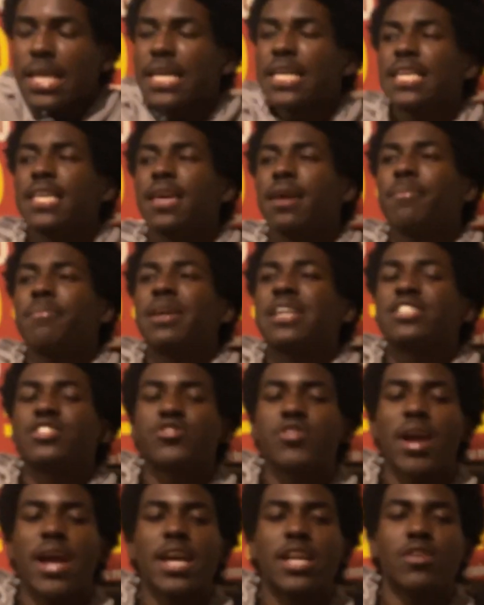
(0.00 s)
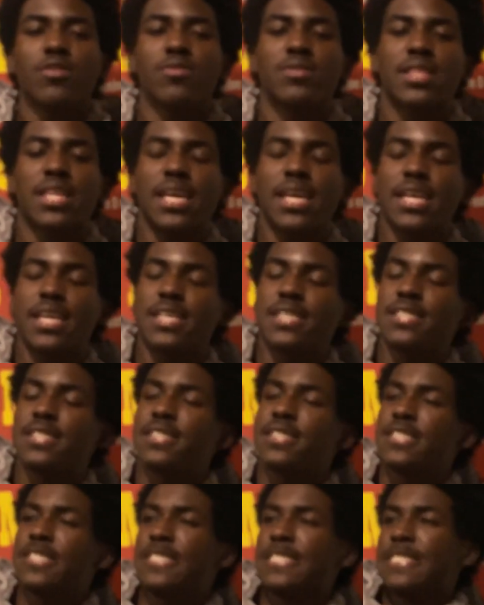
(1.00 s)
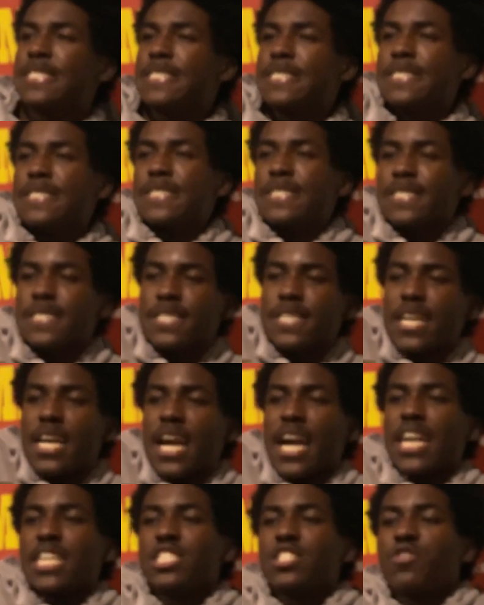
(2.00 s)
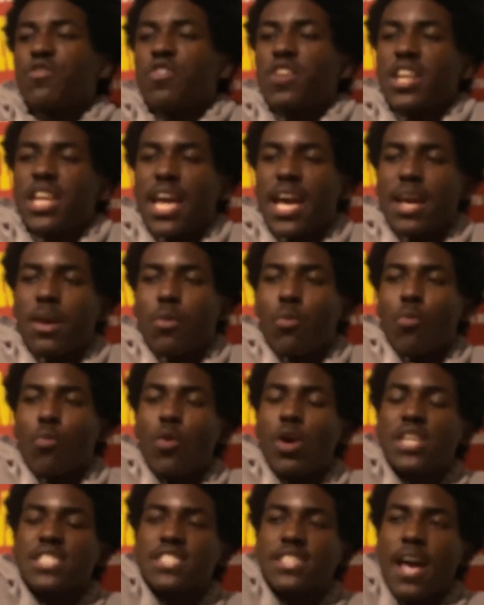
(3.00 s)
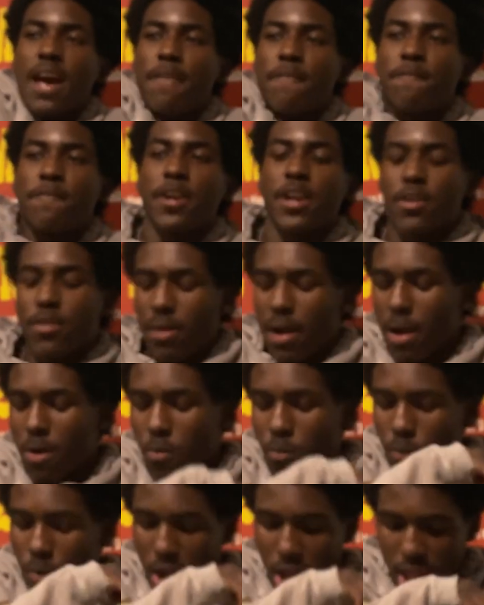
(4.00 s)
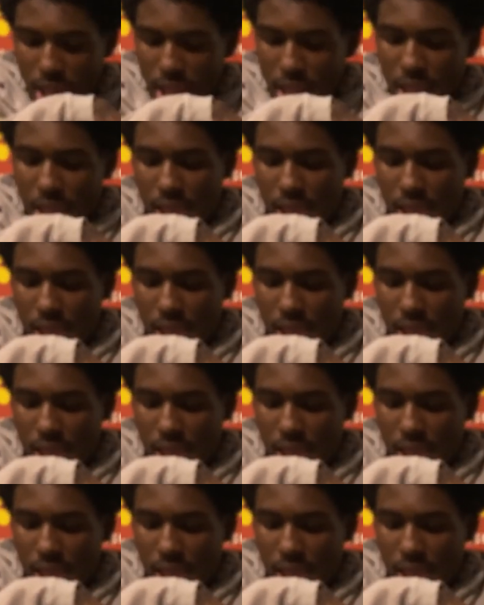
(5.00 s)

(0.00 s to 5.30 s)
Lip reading: yeah, man, trying new things... I just feel like once I figure out what